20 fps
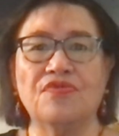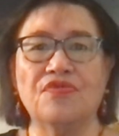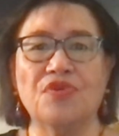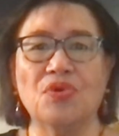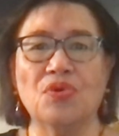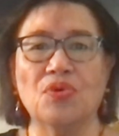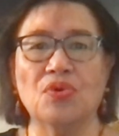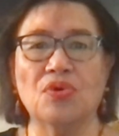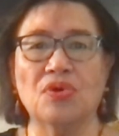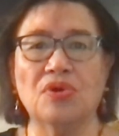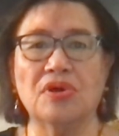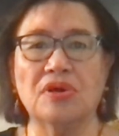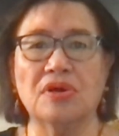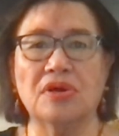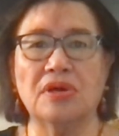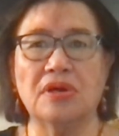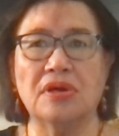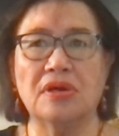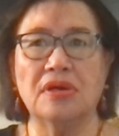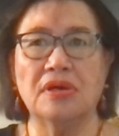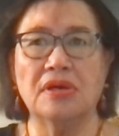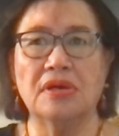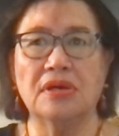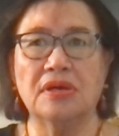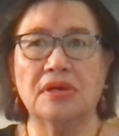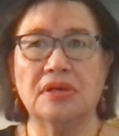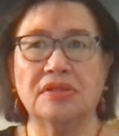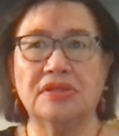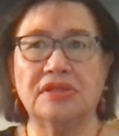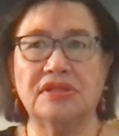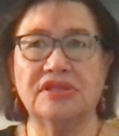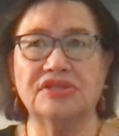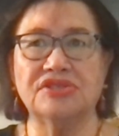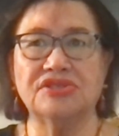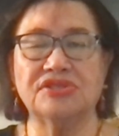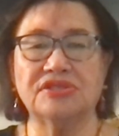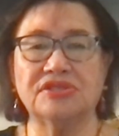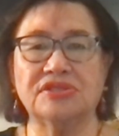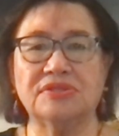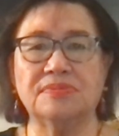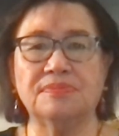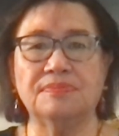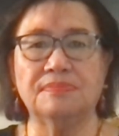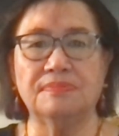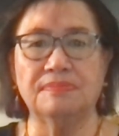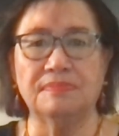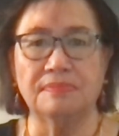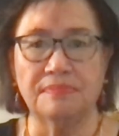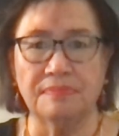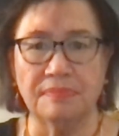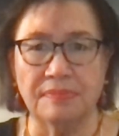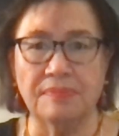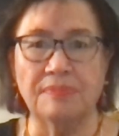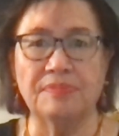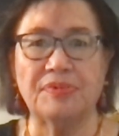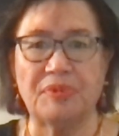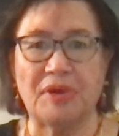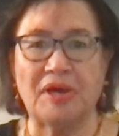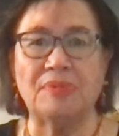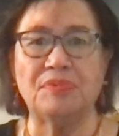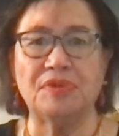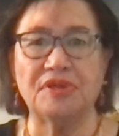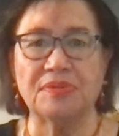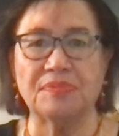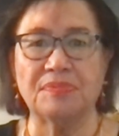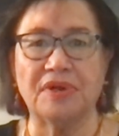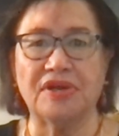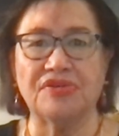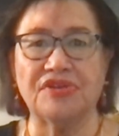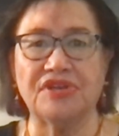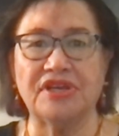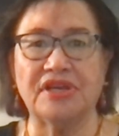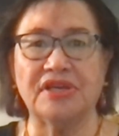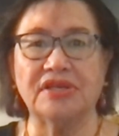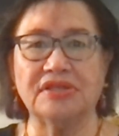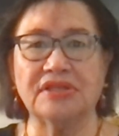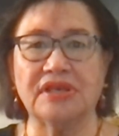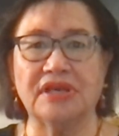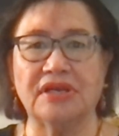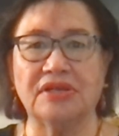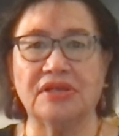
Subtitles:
for this public Māori art